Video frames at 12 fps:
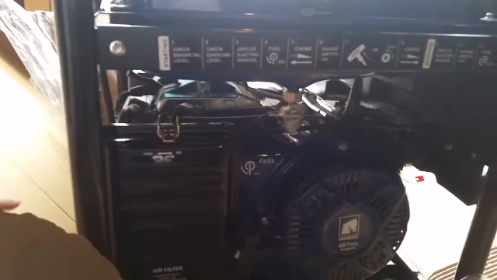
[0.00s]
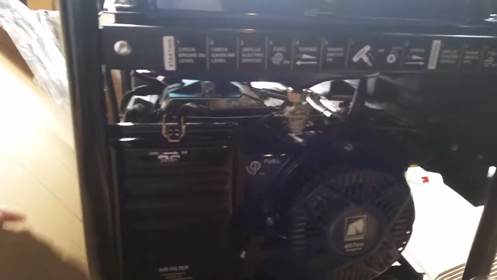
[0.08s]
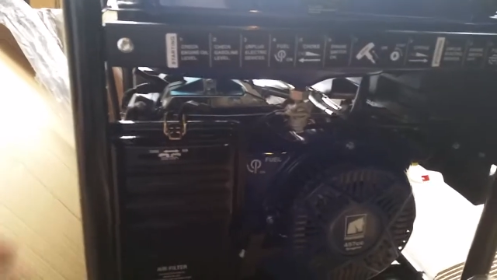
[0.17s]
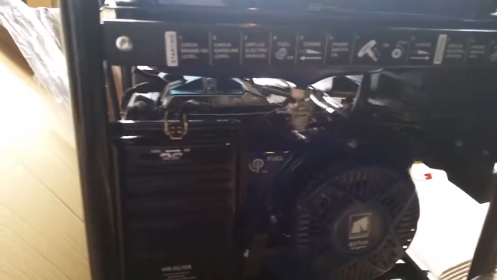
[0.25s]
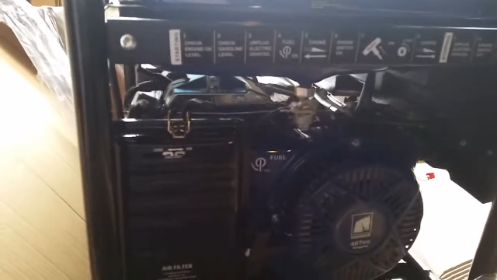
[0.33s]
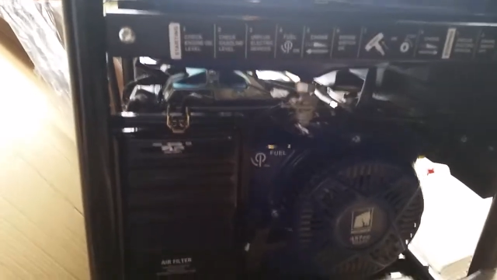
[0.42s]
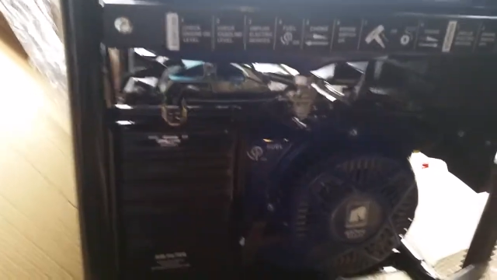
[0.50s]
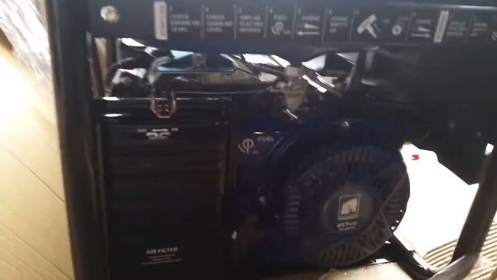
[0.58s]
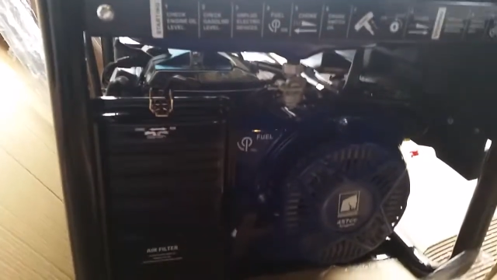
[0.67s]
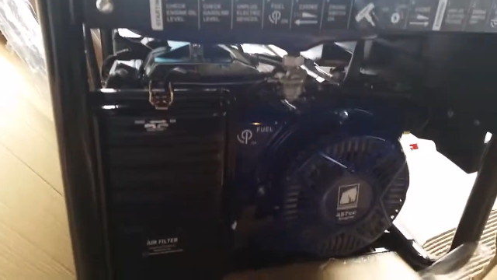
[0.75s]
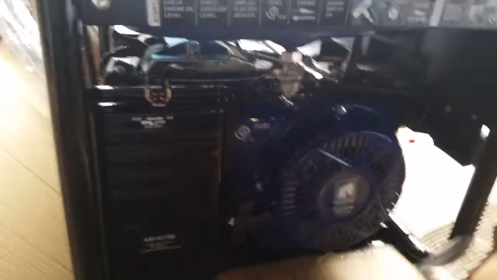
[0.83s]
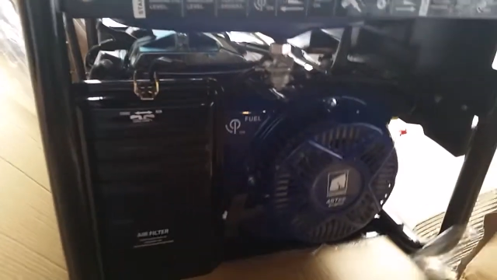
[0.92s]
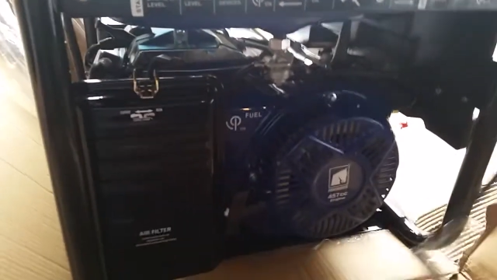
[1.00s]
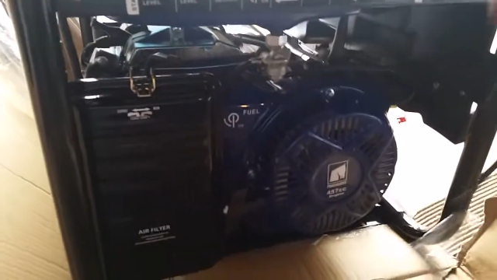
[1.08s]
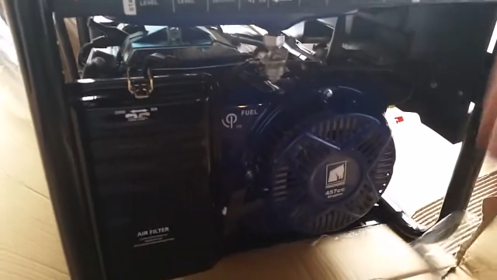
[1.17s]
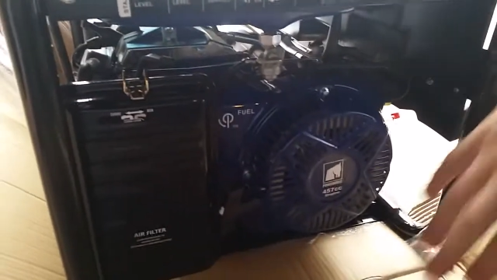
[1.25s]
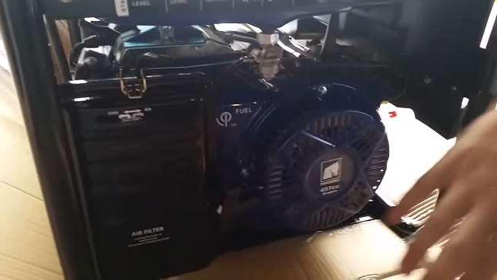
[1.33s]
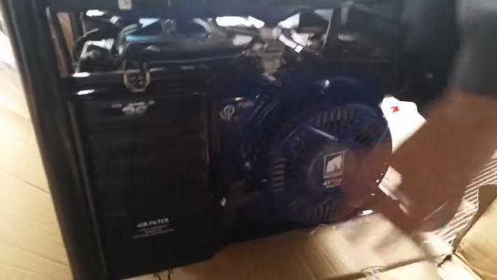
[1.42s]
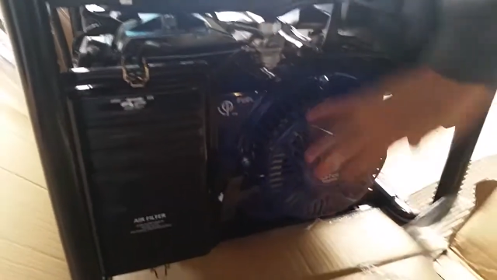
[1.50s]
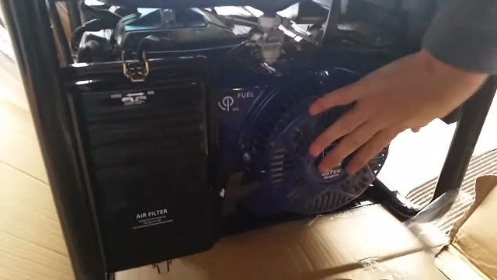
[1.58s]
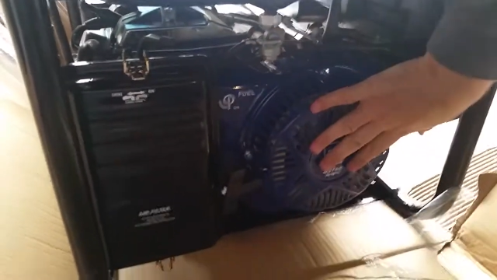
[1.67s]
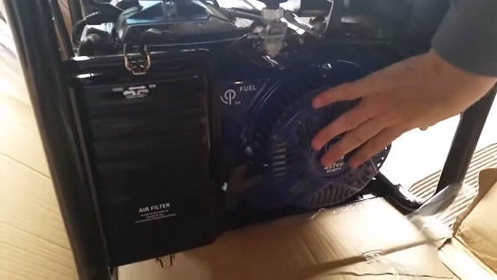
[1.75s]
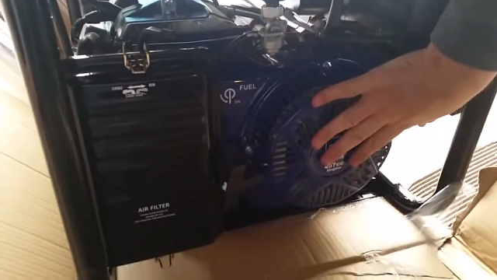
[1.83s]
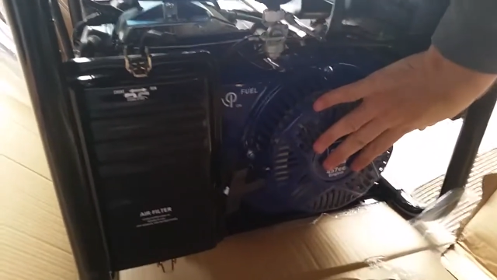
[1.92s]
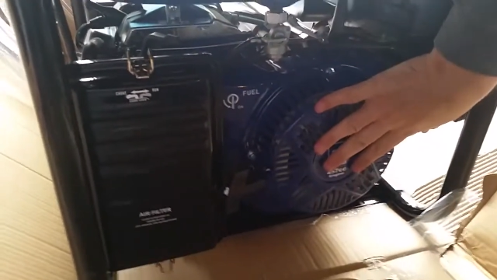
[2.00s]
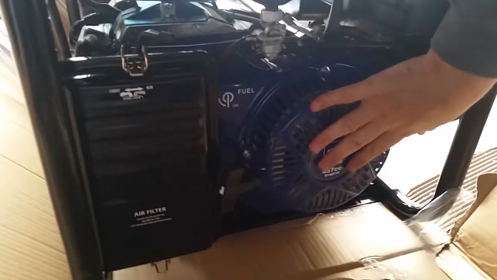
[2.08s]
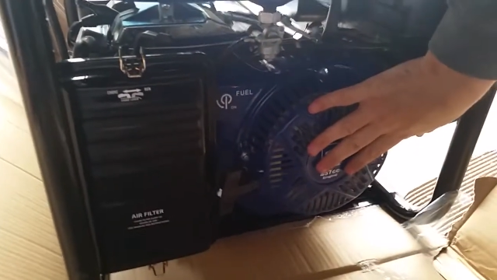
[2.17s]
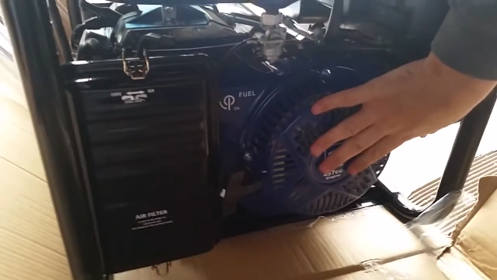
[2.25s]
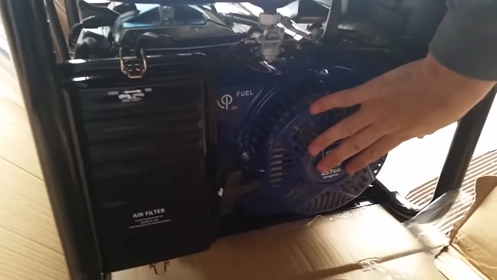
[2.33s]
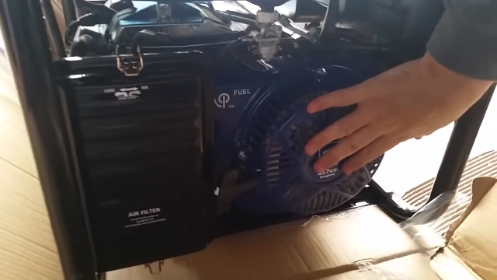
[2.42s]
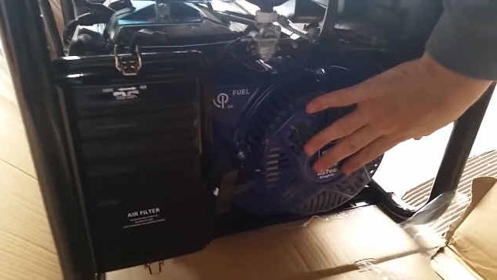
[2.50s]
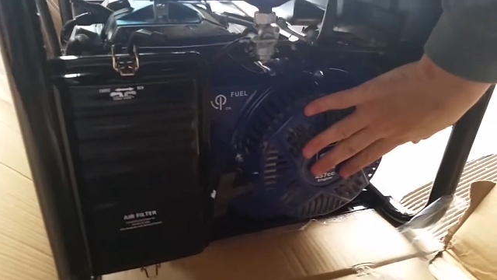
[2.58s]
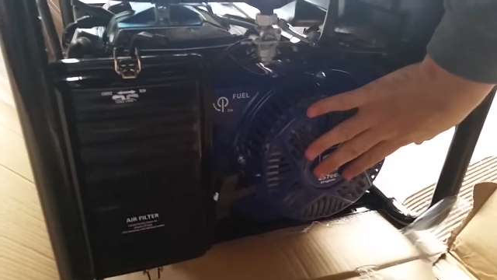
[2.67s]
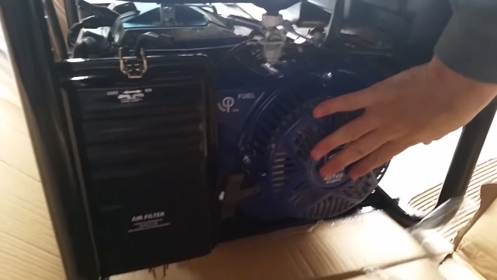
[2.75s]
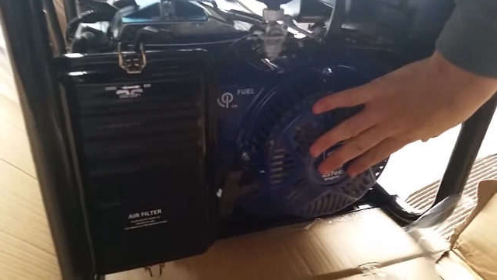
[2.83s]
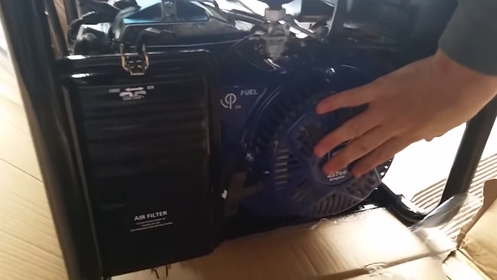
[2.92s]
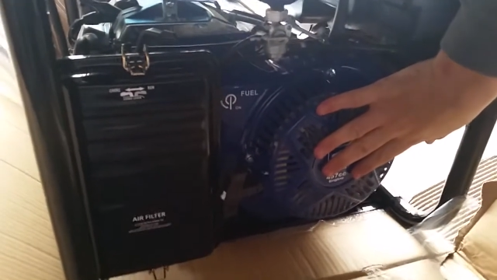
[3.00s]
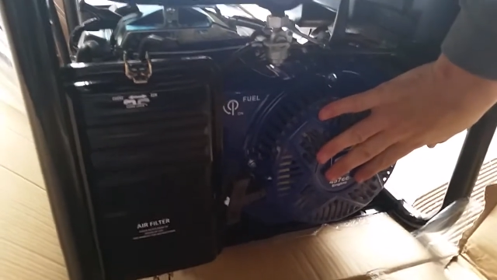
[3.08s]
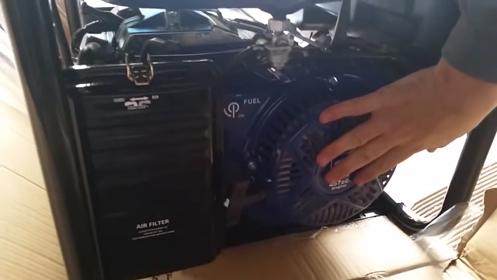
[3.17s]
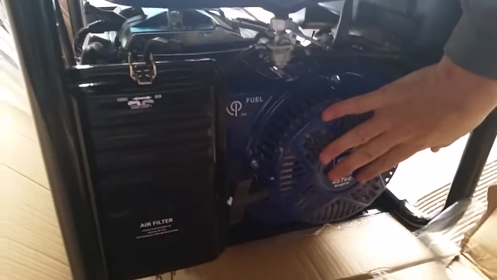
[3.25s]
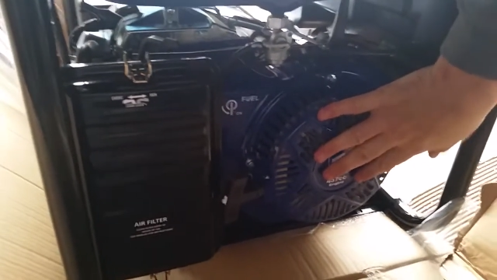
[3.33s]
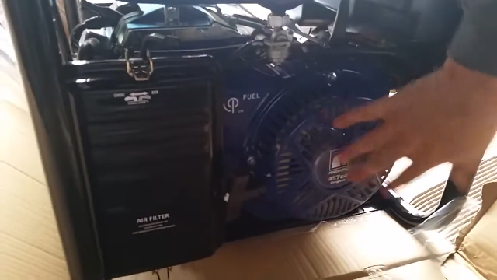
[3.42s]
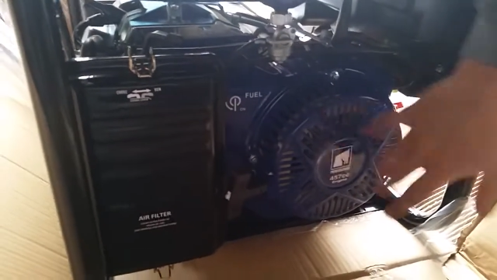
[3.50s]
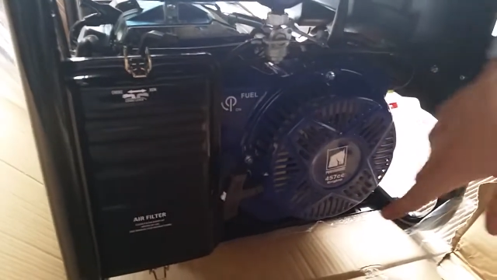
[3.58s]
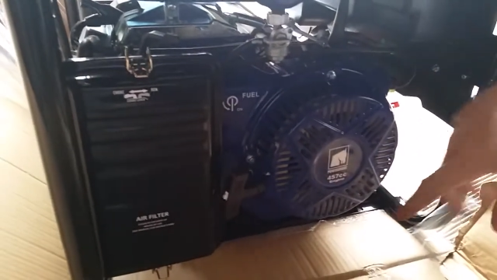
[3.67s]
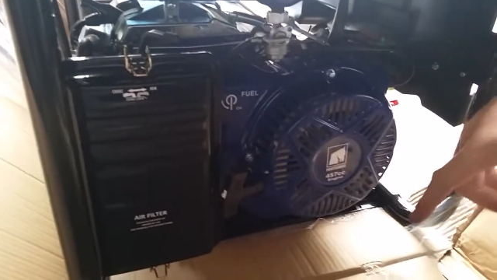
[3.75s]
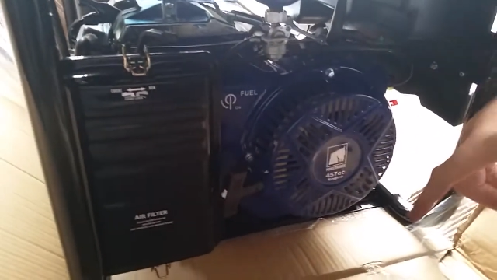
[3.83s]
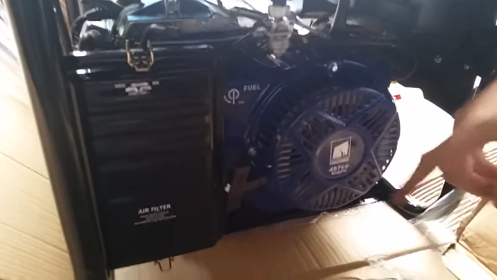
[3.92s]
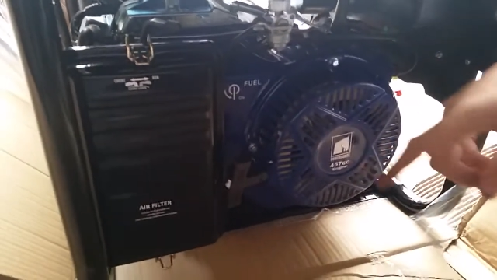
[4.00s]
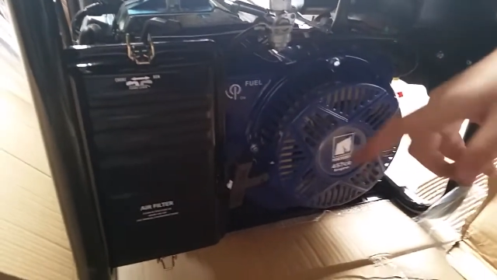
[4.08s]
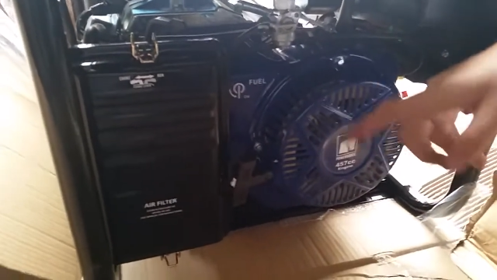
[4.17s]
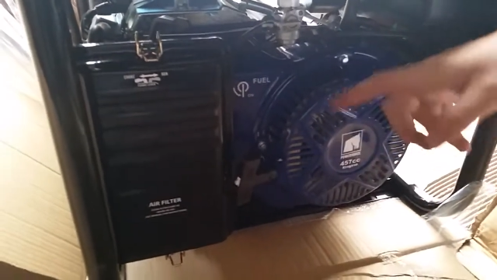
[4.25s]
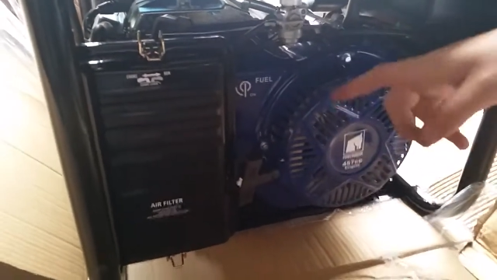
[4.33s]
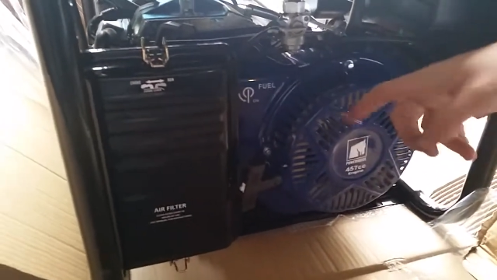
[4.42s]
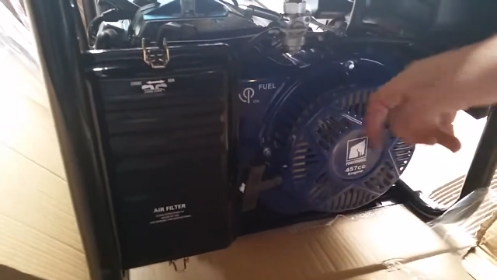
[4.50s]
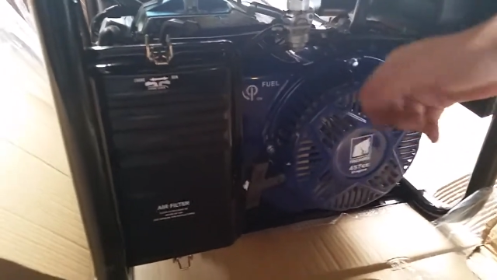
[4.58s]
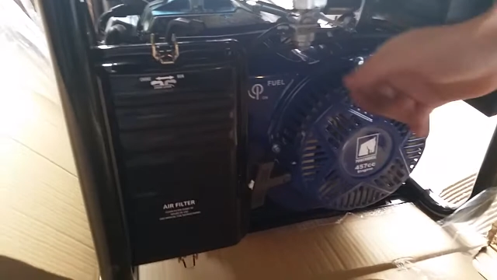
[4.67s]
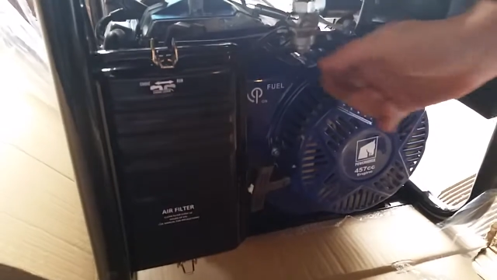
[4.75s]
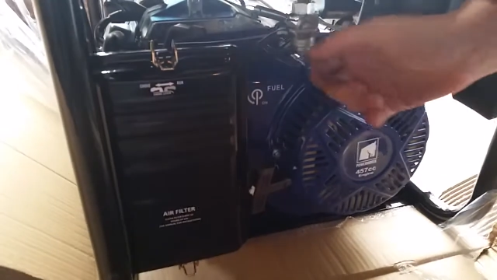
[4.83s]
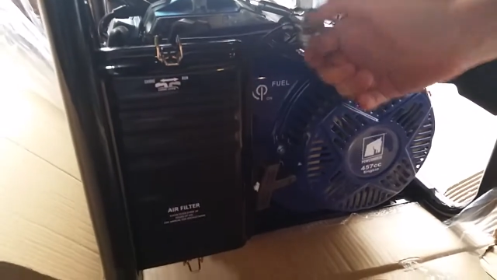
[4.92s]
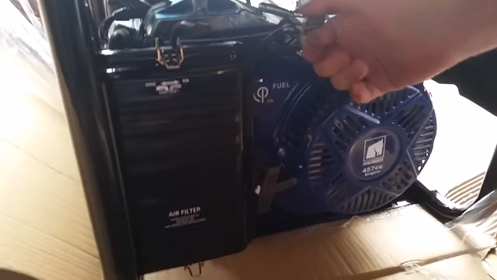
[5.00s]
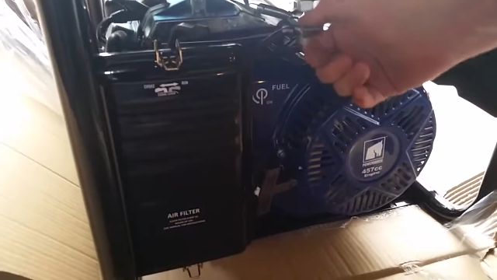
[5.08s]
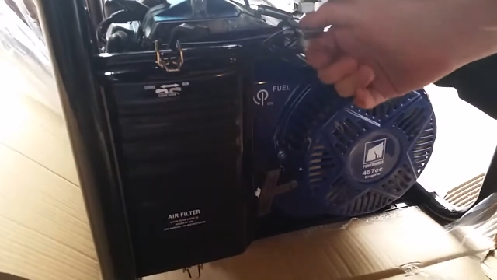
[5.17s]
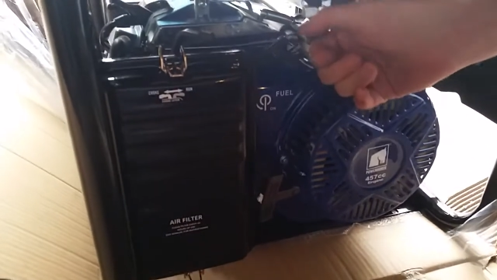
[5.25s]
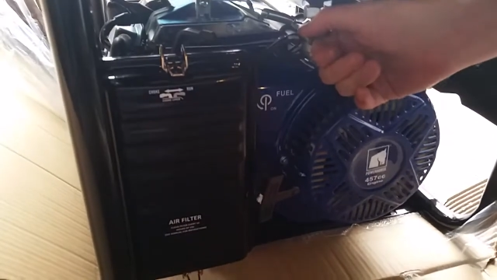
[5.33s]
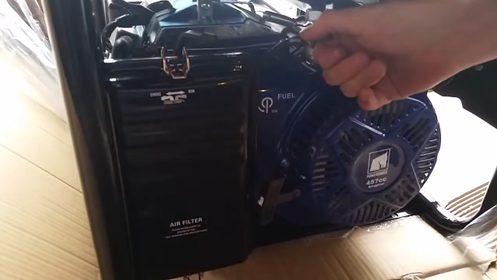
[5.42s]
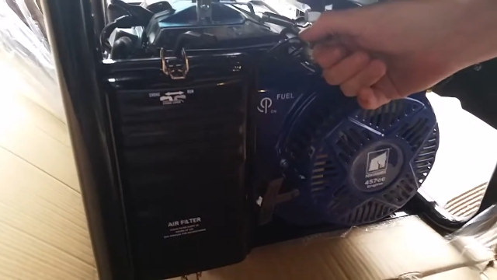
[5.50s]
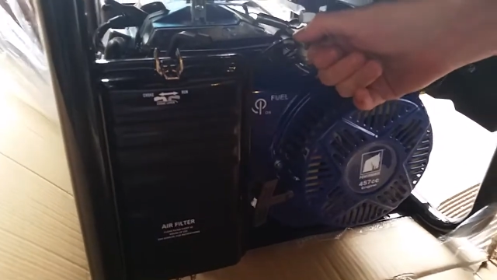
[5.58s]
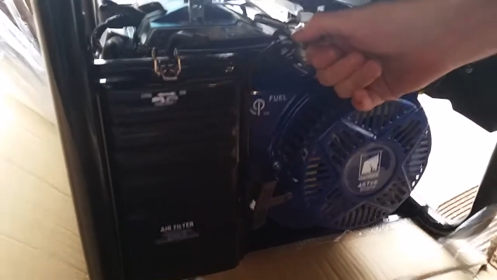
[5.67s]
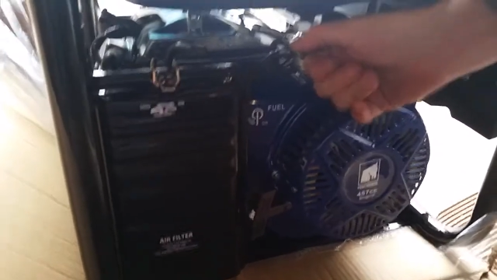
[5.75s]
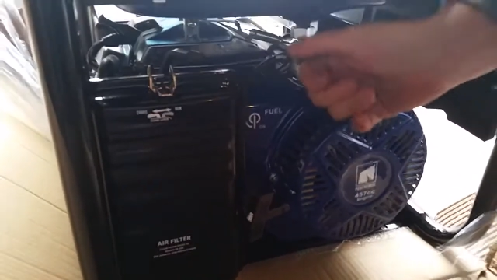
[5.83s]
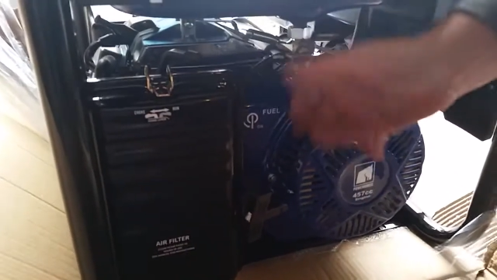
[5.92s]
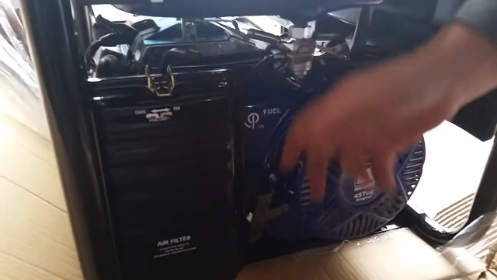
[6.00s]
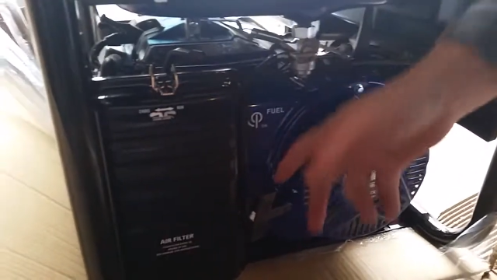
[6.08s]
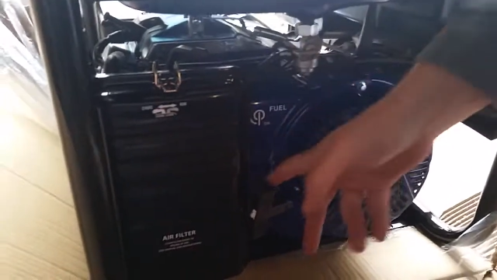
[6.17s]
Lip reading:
[unreadable: no face in view]